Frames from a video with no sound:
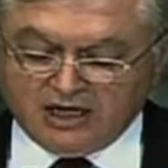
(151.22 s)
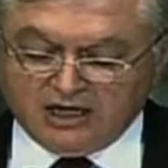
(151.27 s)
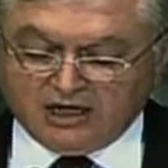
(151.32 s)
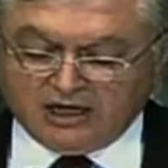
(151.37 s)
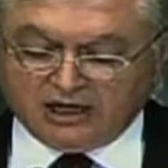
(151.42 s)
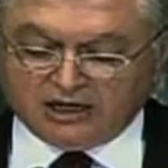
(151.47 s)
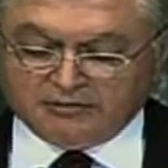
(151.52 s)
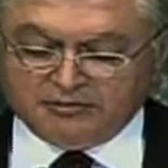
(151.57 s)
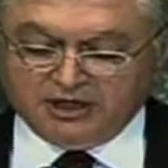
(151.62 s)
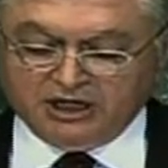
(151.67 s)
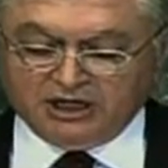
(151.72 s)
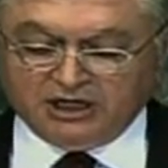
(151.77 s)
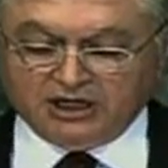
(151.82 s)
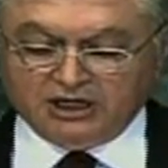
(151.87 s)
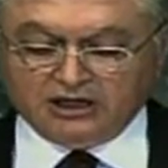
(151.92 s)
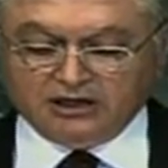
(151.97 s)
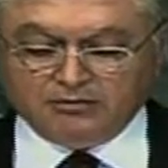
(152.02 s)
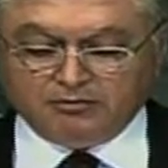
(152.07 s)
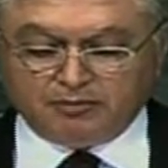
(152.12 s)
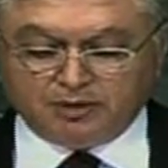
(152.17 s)
Armenia
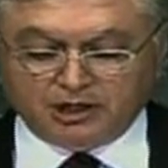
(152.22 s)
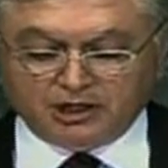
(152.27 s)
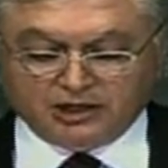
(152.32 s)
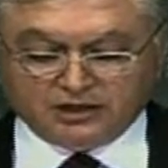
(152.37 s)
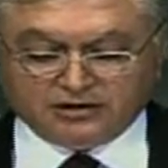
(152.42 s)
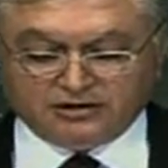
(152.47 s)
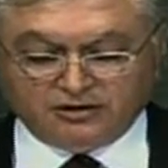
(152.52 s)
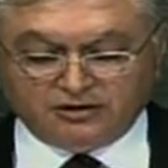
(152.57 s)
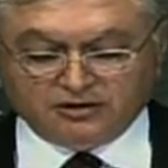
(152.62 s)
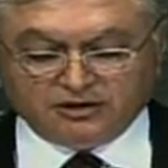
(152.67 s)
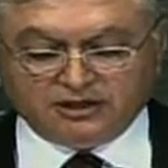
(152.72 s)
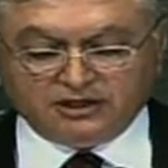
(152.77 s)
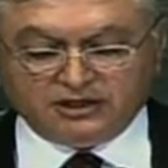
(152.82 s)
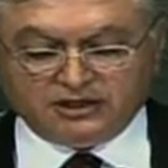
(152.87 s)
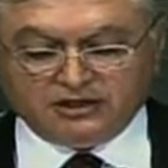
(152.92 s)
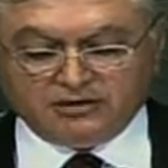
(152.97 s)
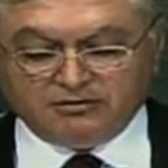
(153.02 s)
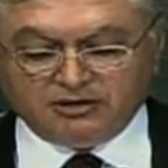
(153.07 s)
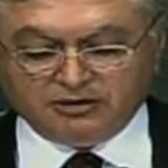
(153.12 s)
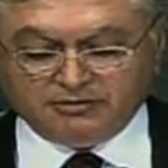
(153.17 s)
embarked on their
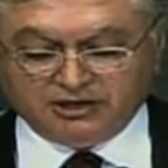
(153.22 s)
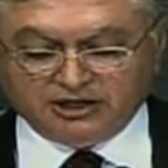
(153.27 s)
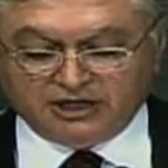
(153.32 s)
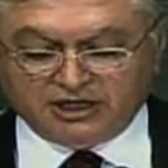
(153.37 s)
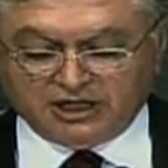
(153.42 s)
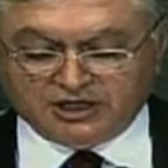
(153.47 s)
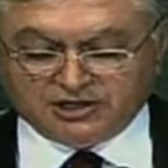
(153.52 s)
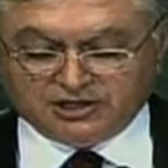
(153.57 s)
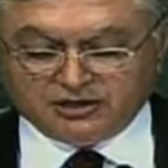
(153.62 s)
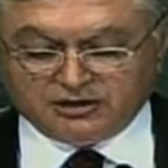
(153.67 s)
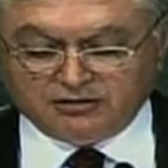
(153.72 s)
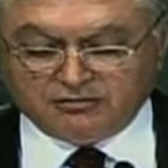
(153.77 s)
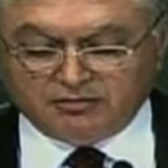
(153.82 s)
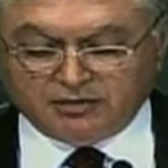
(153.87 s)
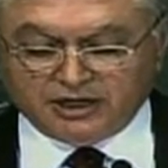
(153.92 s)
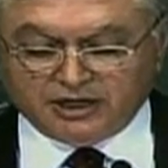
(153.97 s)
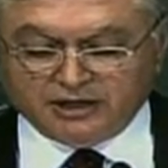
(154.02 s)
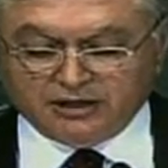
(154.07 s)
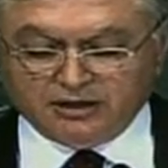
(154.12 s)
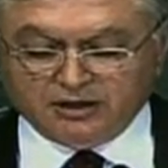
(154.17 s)
implementation
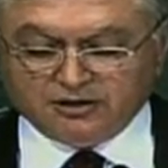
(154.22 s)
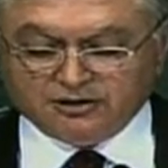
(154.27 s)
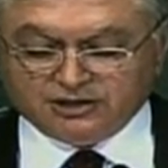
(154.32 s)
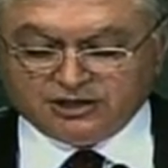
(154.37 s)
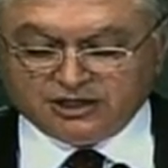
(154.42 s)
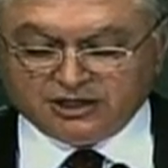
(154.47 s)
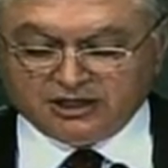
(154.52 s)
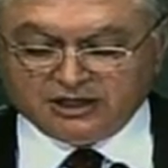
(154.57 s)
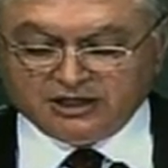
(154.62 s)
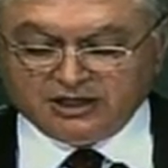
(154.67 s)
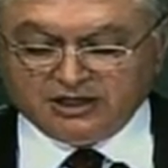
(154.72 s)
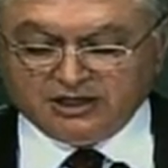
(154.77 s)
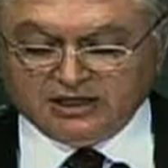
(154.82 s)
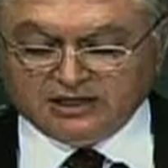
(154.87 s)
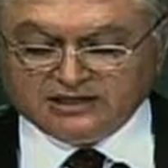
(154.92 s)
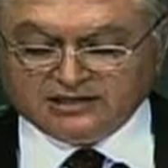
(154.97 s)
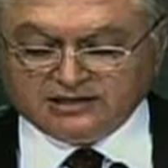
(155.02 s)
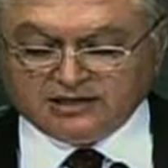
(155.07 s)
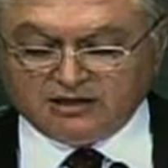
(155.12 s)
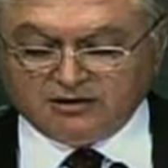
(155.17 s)
by launching
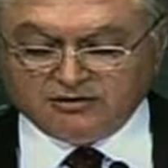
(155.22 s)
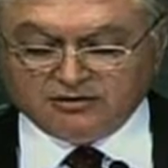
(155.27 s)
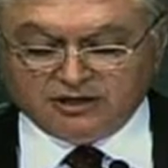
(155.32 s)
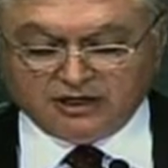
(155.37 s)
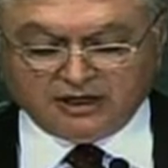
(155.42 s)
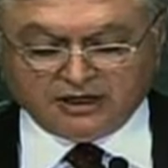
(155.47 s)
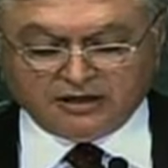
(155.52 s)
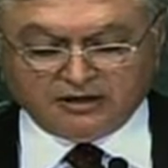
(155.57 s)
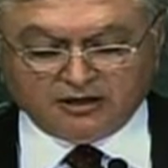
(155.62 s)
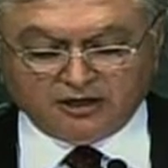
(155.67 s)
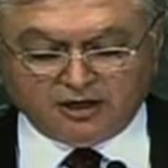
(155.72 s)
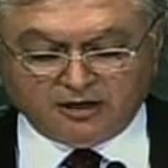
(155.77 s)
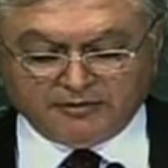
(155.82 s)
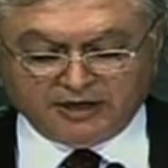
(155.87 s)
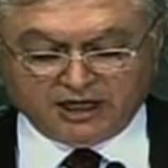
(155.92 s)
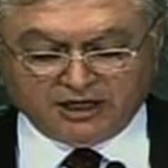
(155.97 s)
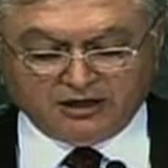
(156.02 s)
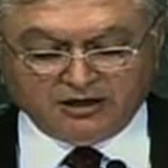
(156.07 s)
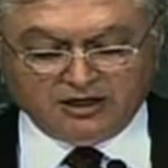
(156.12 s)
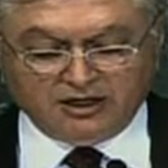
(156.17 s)
sound economic